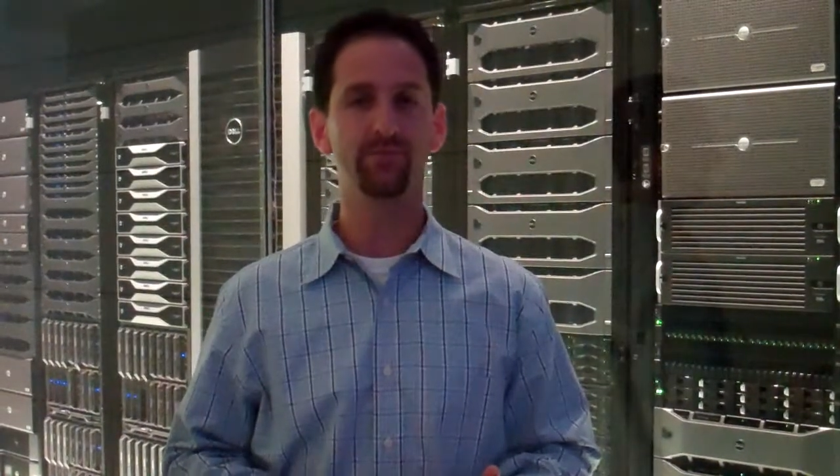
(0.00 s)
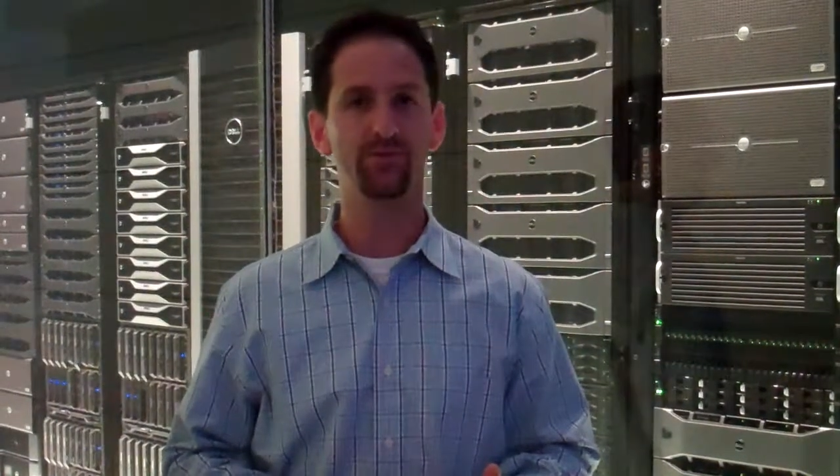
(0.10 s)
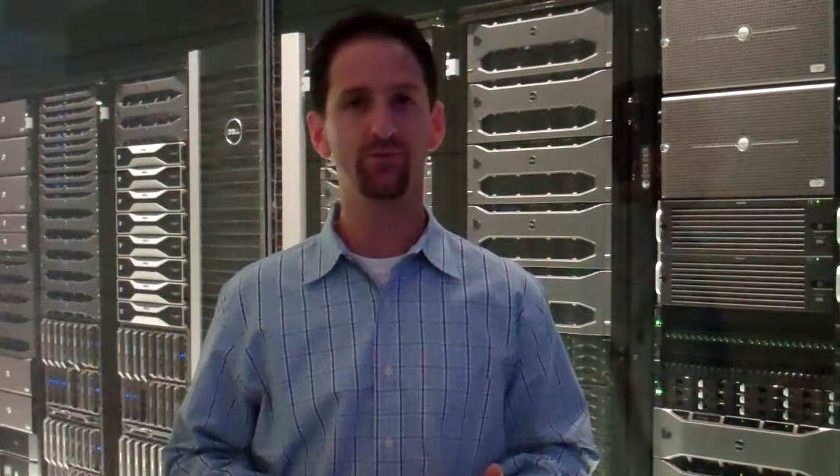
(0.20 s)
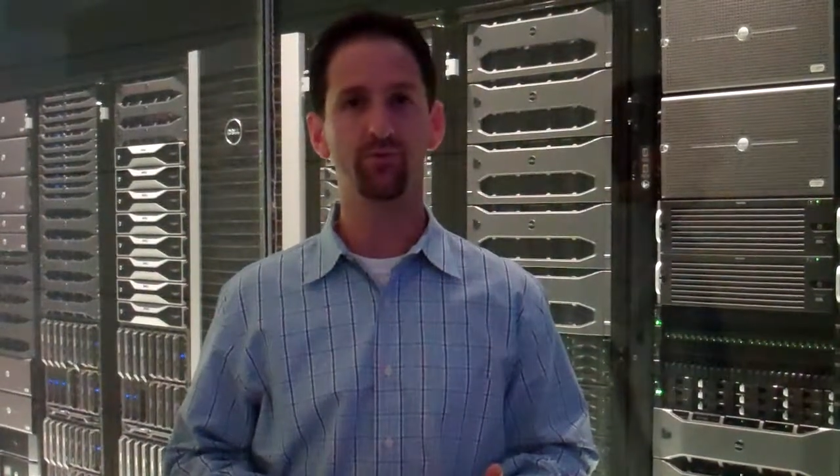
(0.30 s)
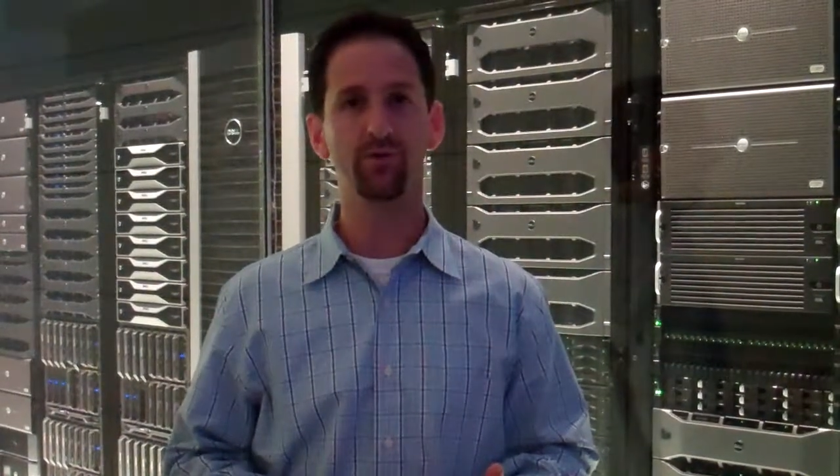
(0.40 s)

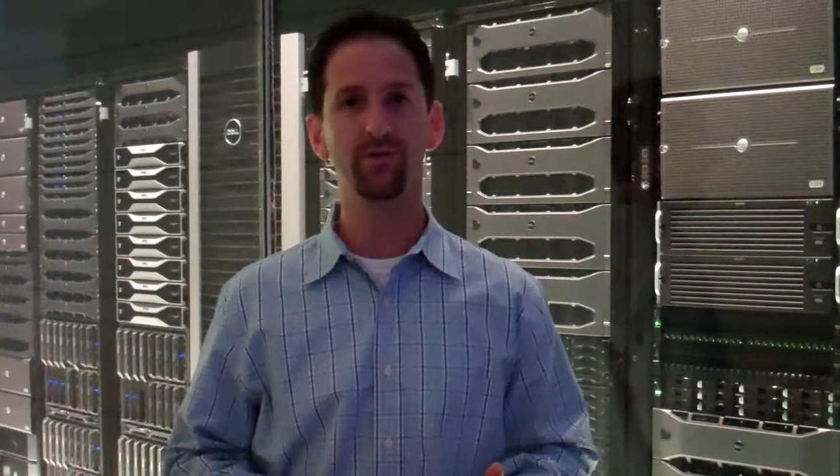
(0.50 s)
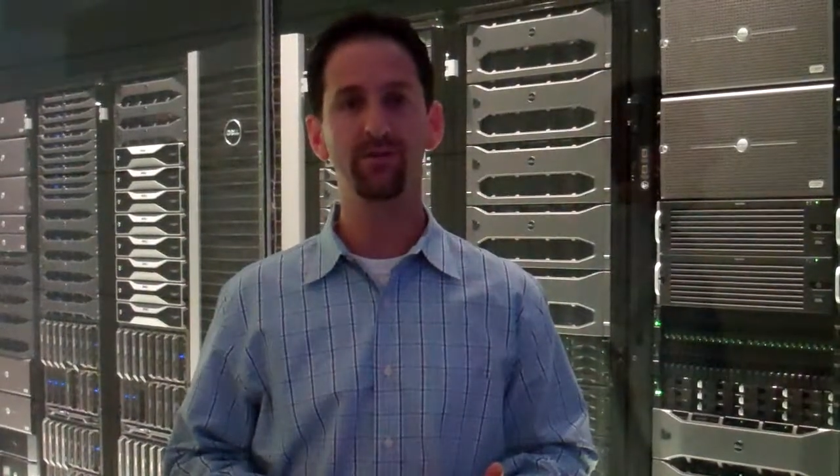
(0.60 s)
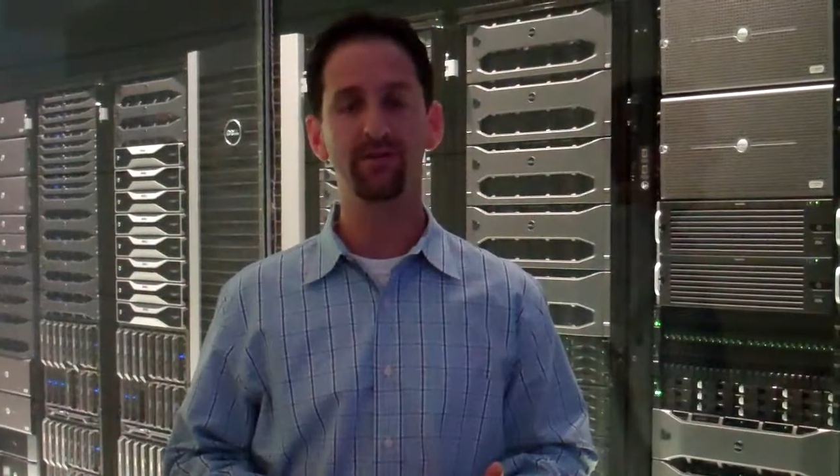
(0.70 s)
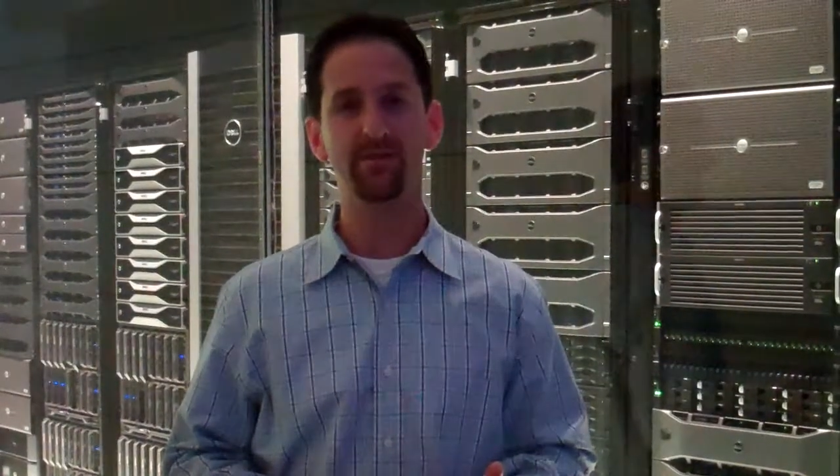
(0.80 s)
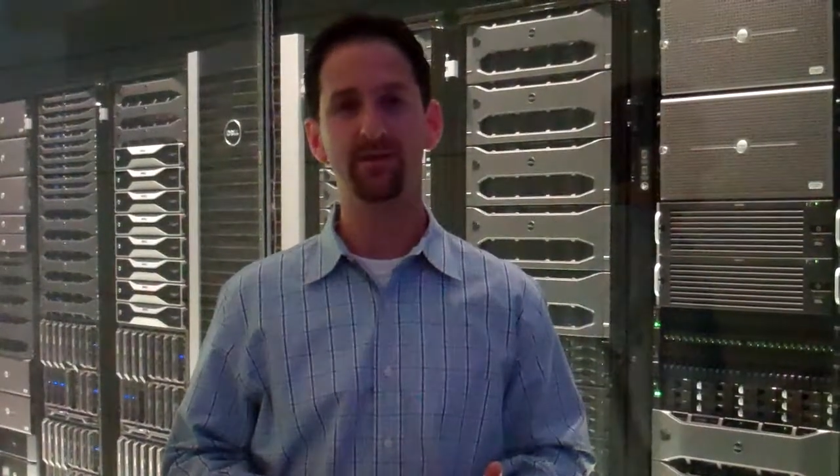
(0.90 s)
ensure
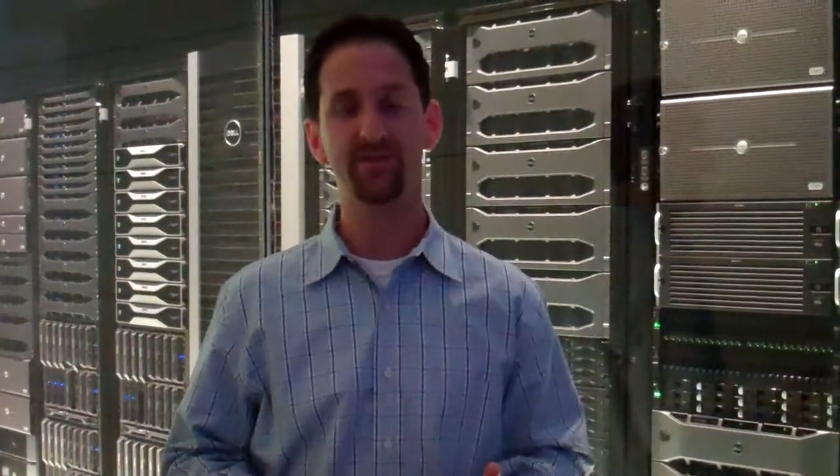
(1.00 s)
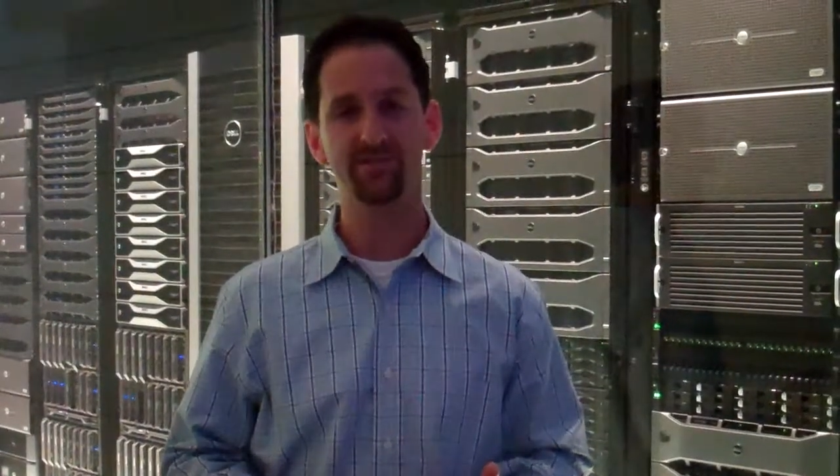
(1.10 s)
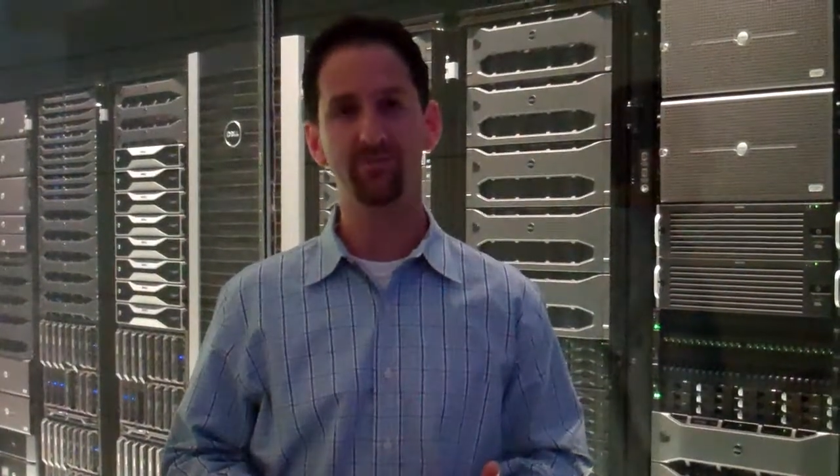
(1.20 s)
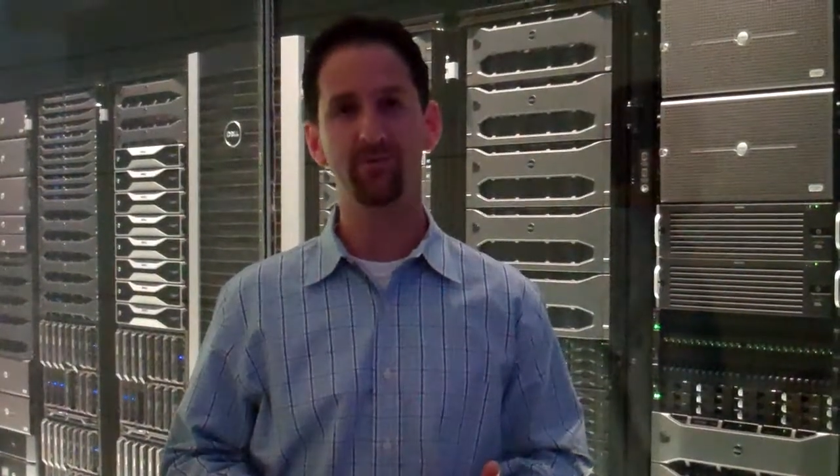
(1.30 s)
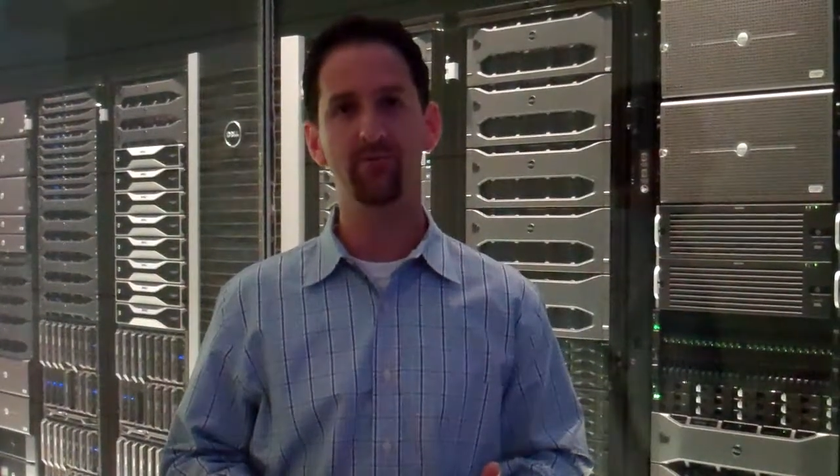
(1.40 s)
that the
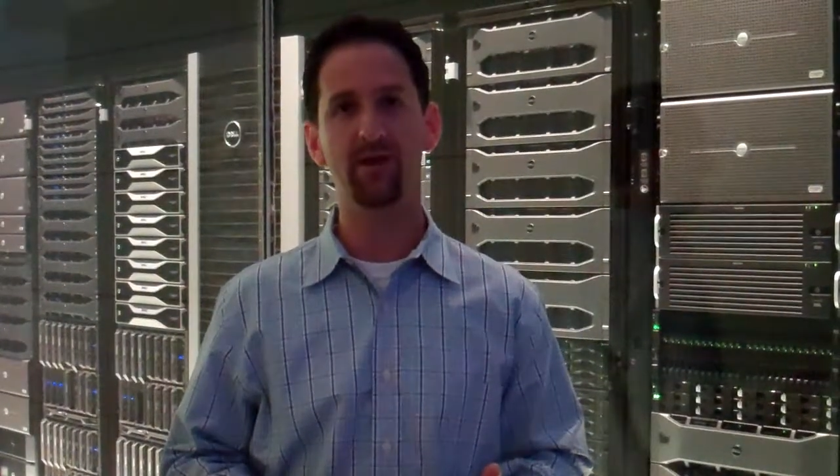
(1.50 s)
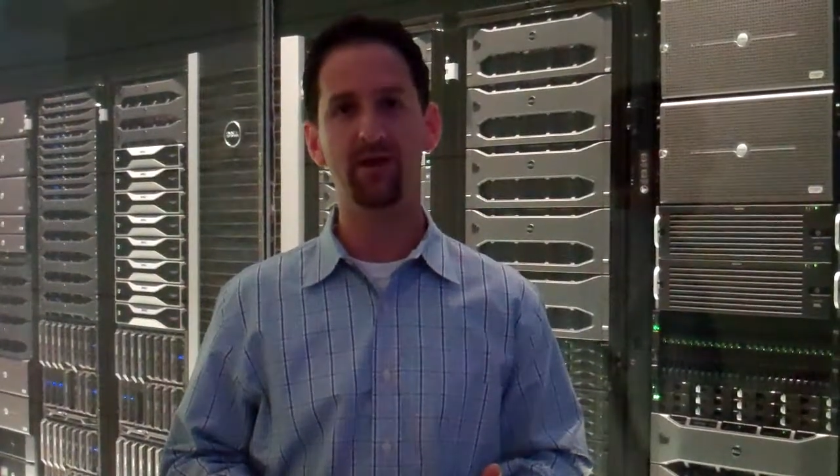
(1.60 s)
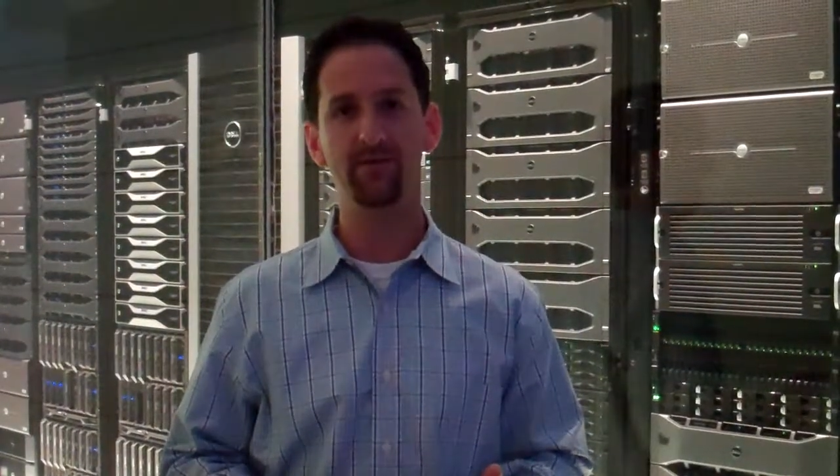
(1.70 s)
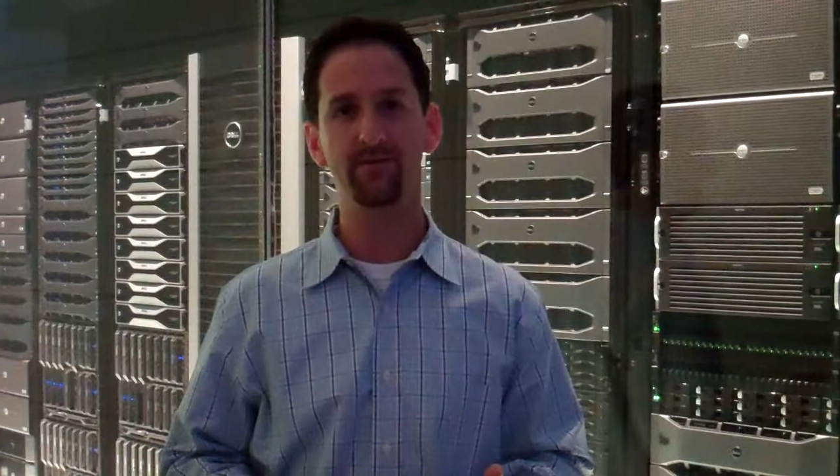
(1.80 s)
customer